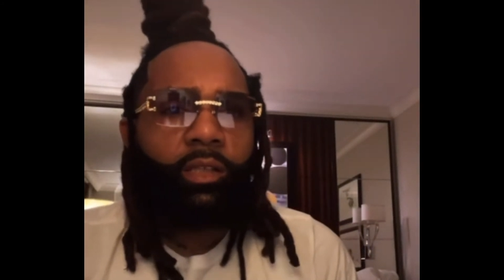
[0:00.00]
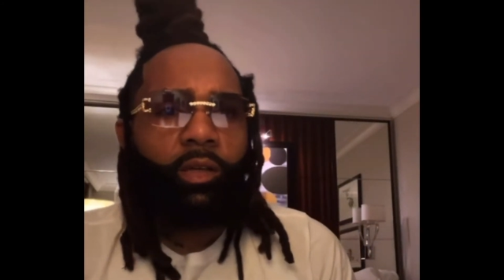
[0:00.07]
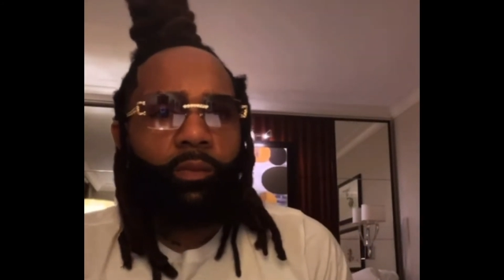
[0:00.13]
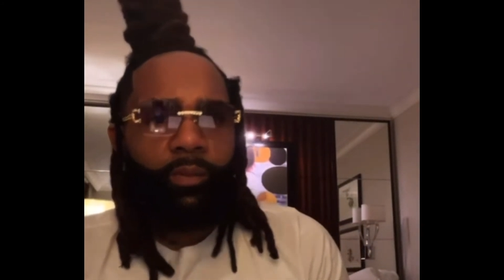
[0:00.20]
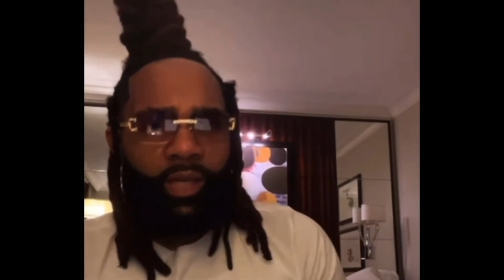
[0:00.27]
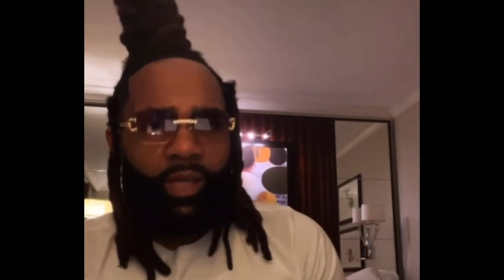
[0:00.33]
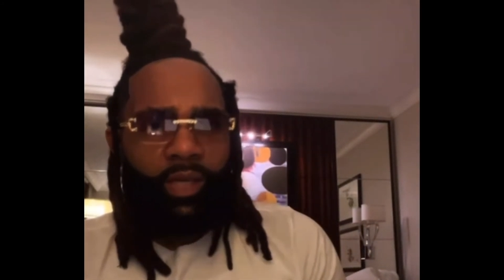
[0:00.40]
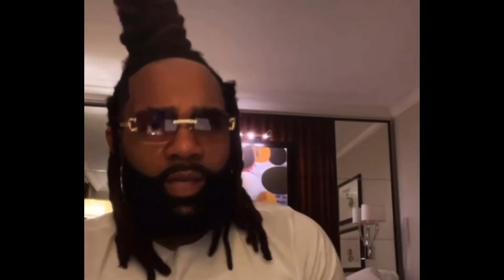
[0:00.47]
start
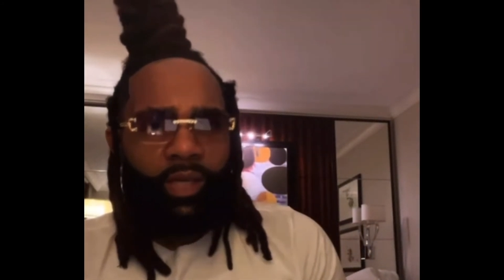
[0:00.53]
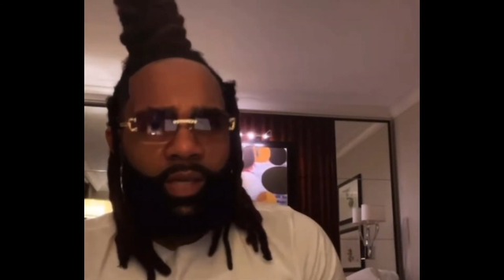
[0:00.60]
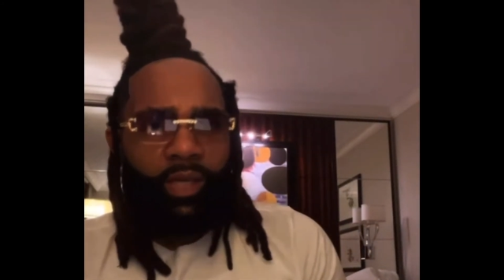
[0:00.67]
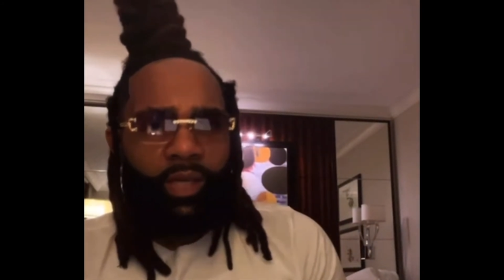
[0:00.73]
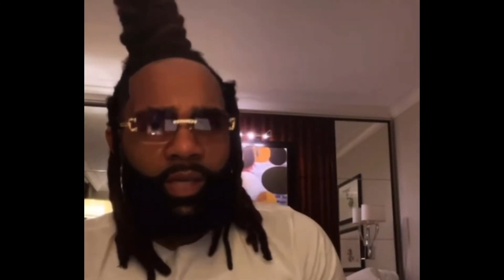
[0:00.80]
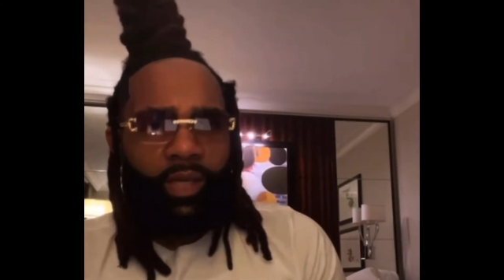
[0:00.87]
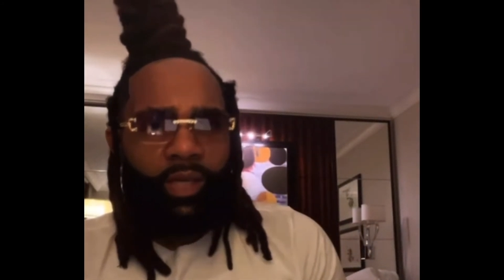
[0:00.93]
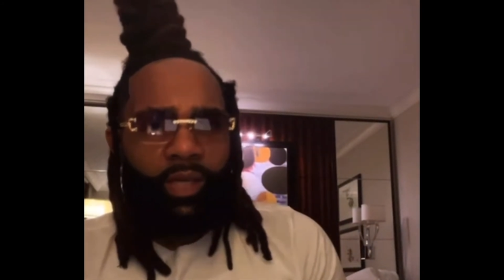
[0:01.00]
your business.
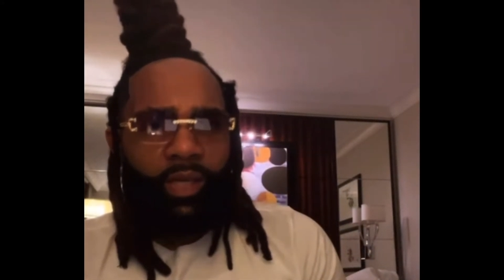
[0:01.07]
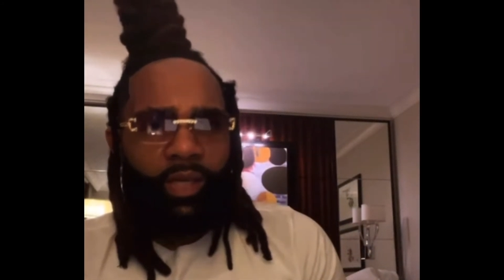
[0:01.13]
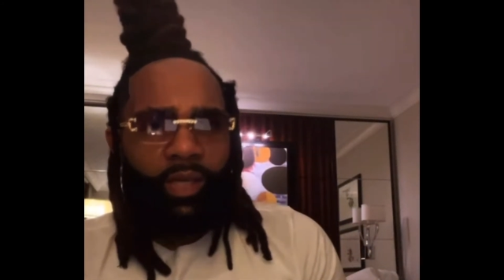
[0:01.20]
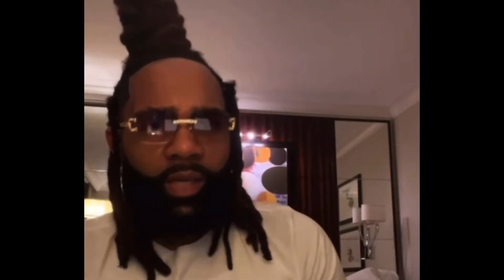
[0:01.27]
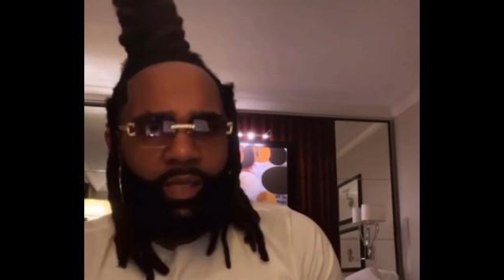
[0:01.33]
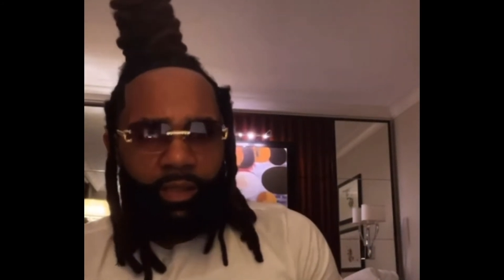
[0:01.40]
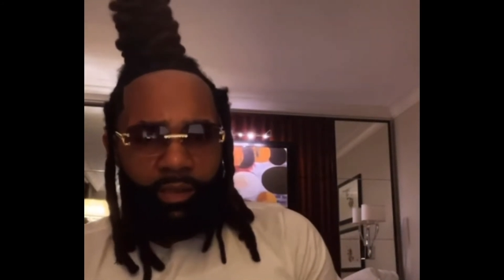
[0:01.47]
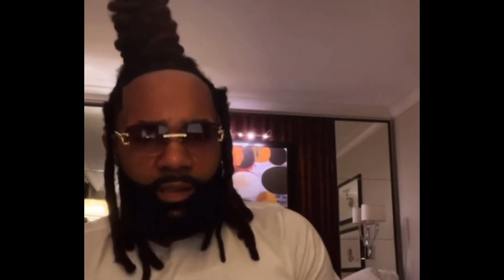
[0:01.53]
You should
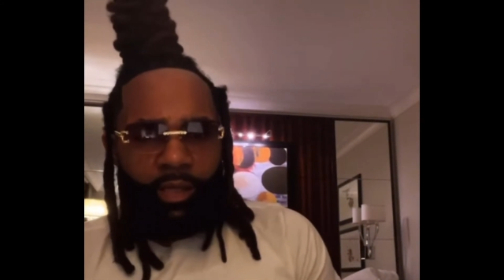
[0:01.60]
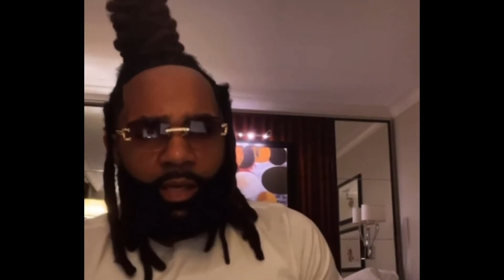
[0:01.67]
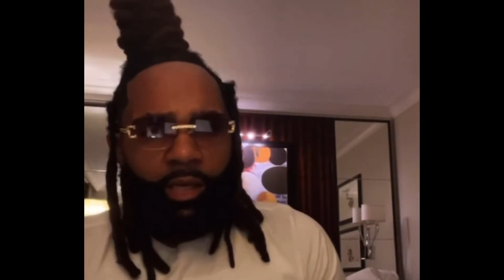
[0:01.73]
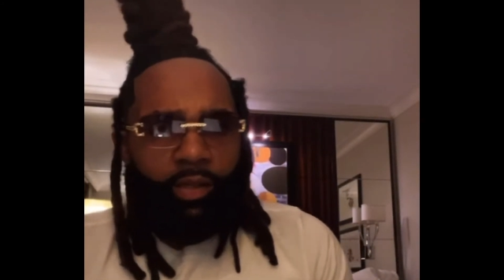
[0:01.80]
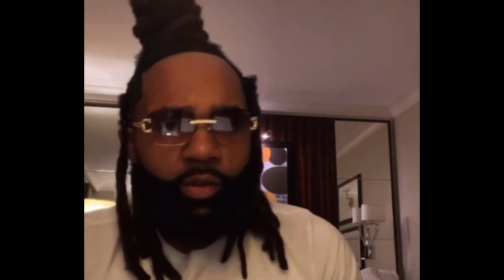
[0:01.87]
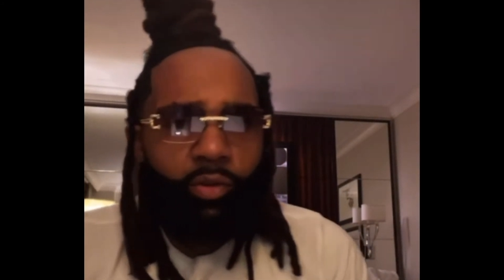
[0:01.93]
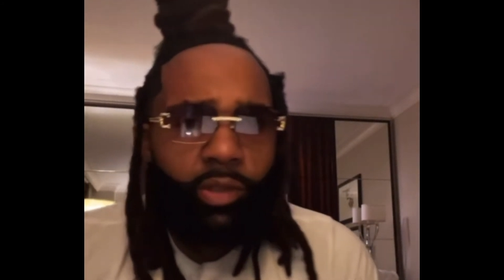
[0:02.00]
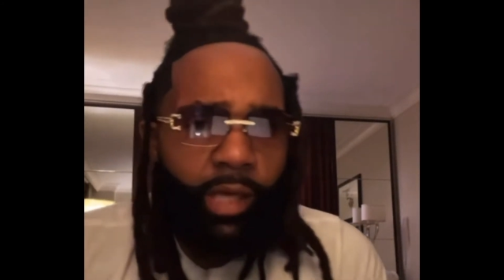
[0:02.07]
have
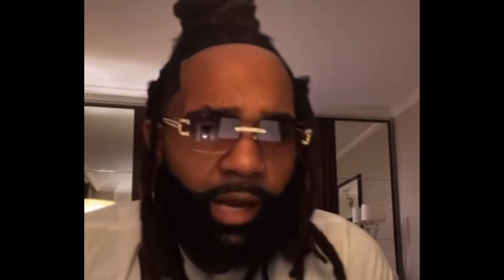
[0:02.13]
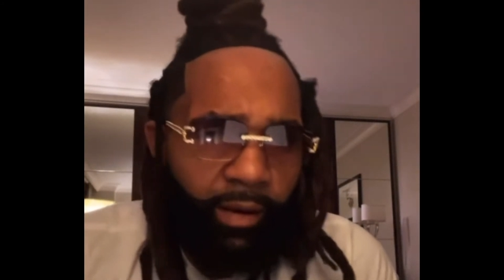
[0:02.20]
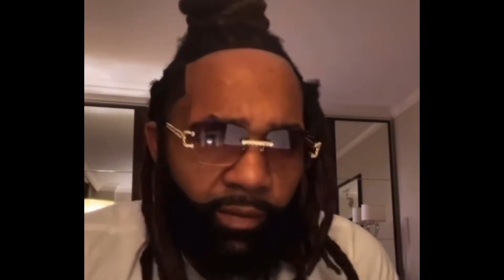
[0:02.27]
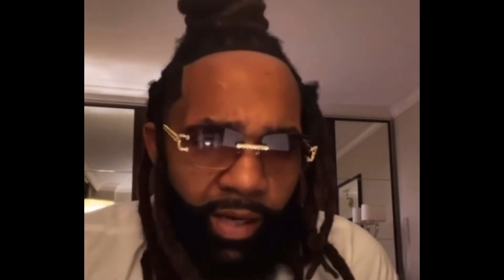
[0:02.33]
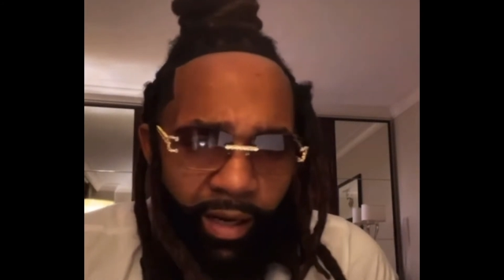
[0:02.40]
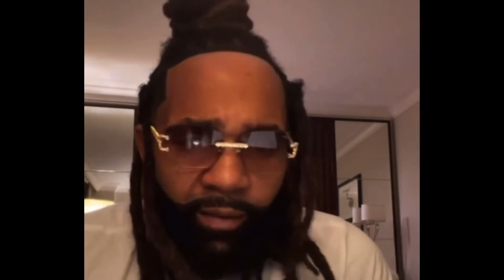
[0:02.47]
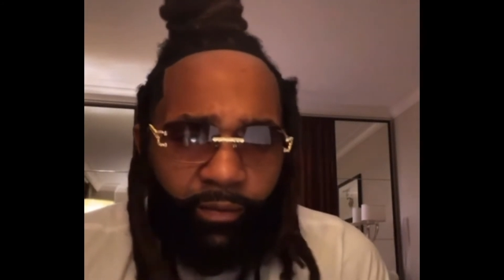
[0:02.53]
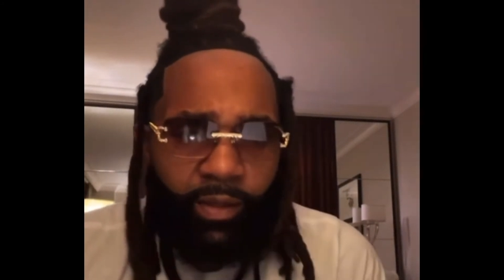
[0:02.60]
confidence anyway.
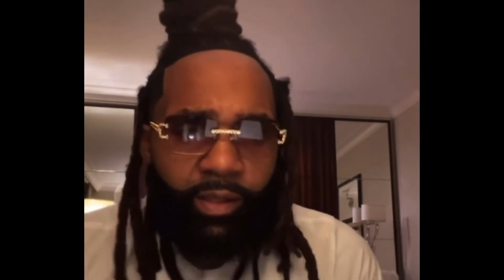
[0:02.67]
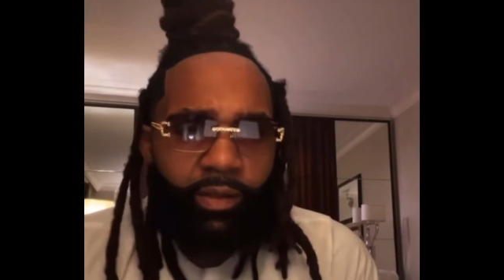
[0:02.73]
People